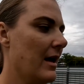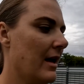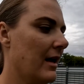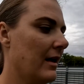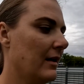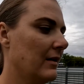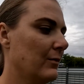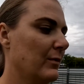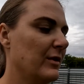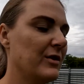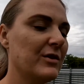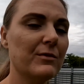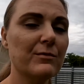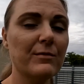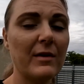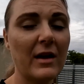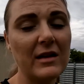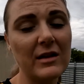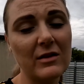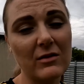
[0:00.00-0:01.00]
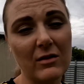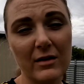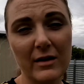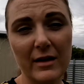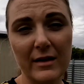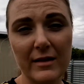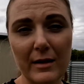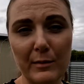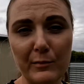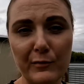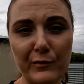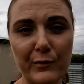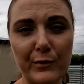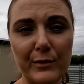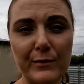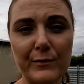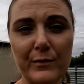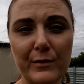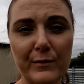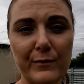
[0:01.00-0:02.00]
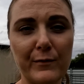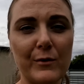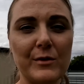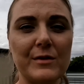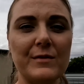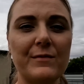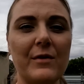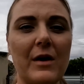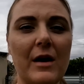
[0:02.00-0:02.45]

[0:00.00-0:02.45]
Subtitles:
and we should really not let them fruit for the first